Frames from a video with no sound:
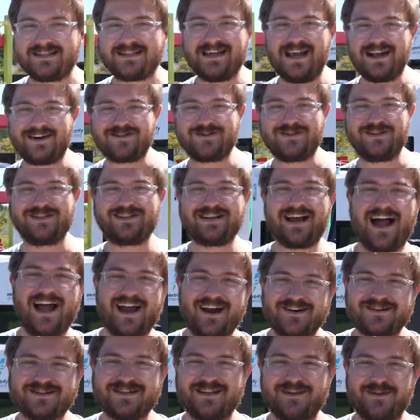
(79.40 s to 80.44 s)
section
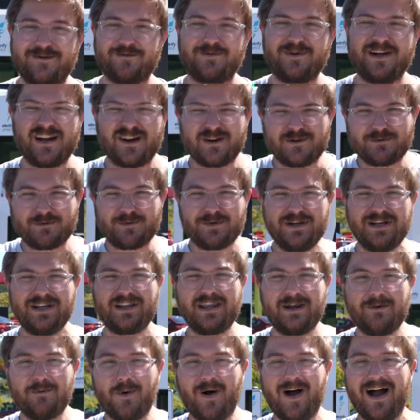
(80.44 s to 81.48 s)
tires in the rear,
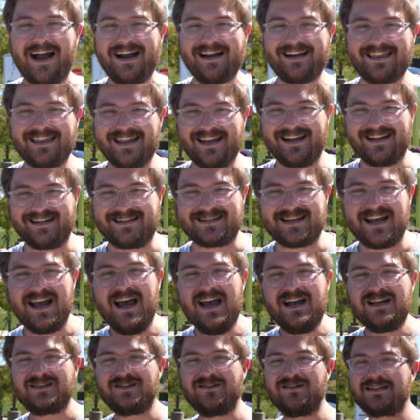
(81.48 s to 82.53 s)
really wide things.
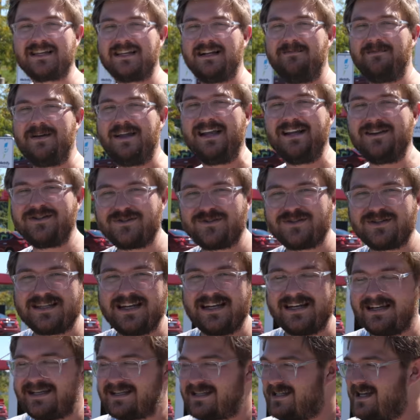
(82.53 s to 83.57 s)
So it's gonna be
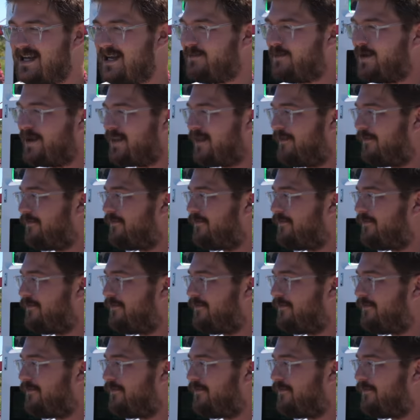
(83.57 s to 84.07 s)
interesting to see what the